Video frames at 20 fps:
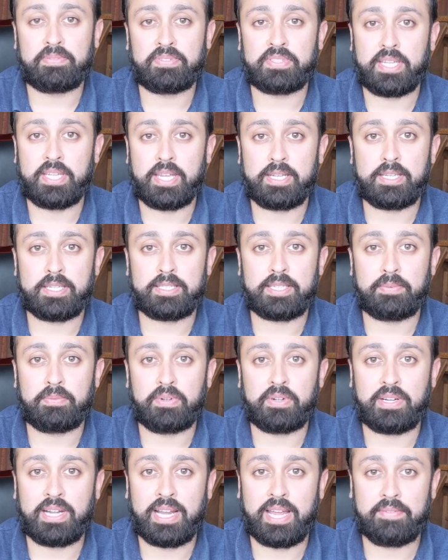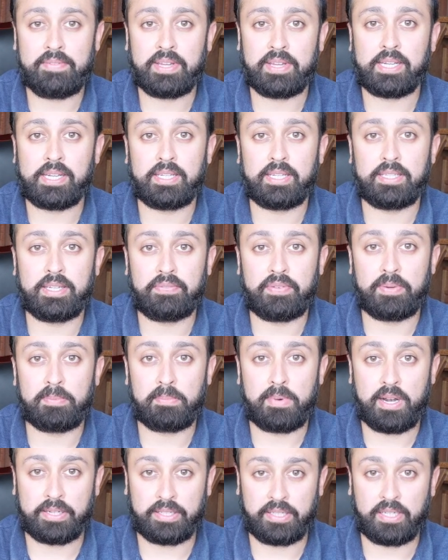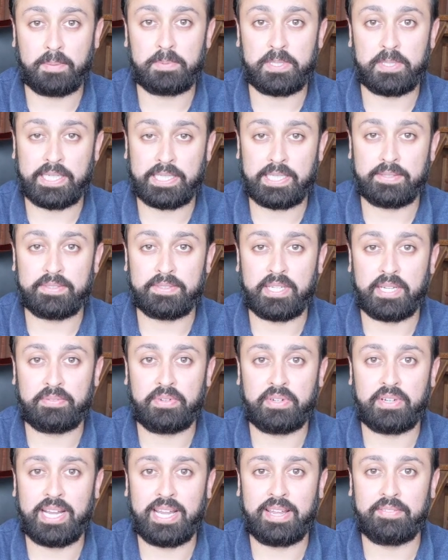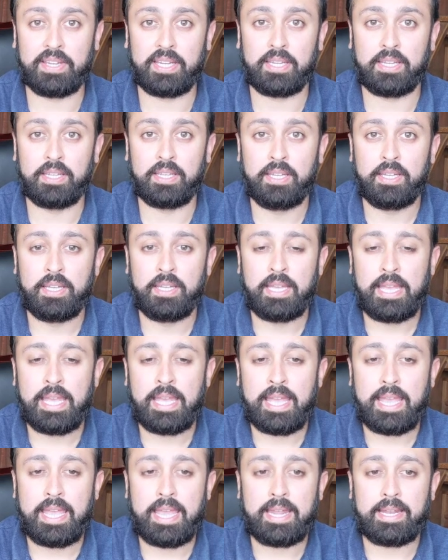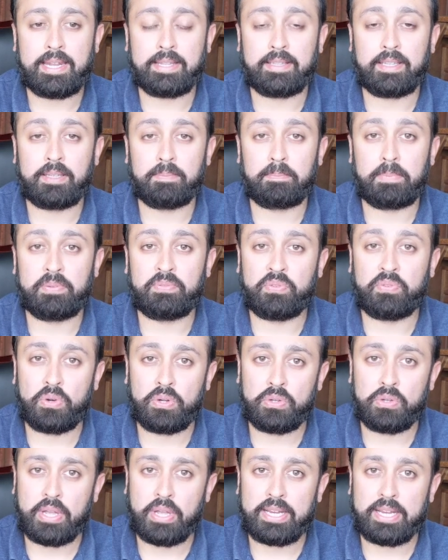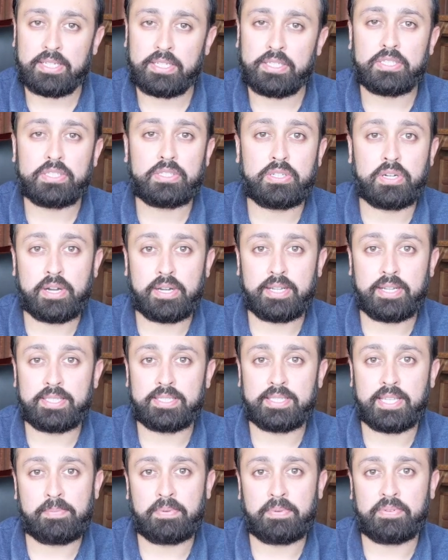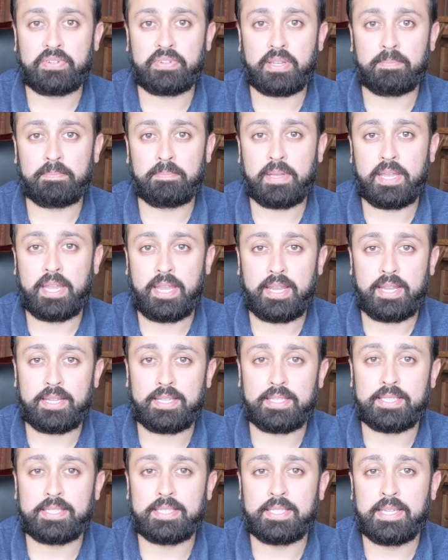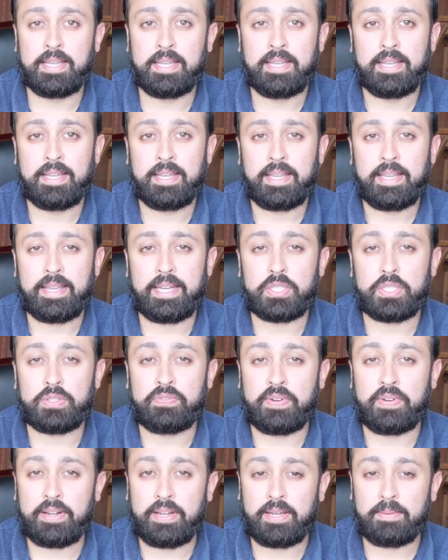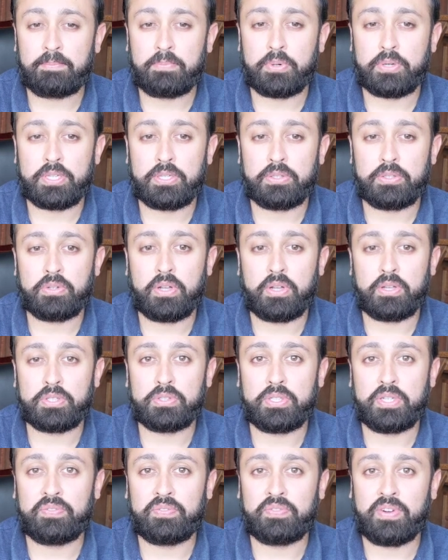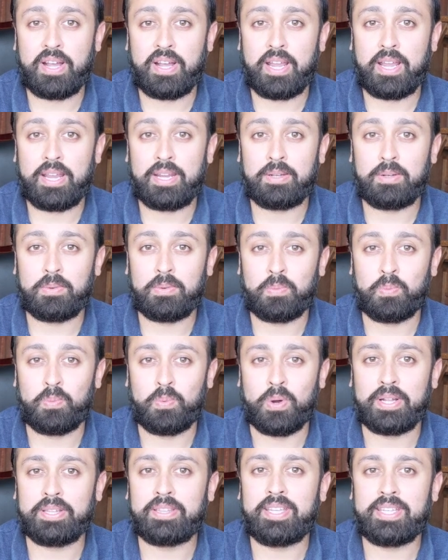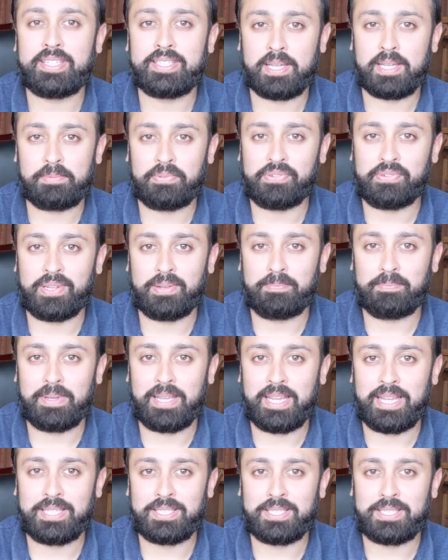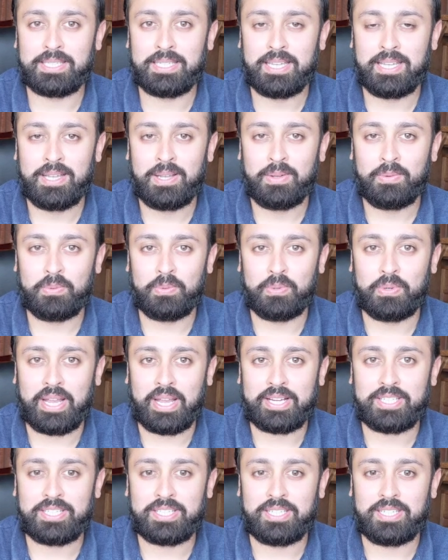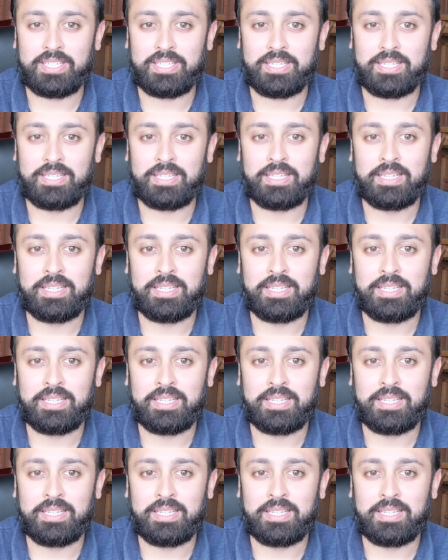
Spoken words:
stages that we are having and the different marketing objectives that we are having. And I think before you actually start these type of campaigns, it is very important to also define what these type of campaigns will actually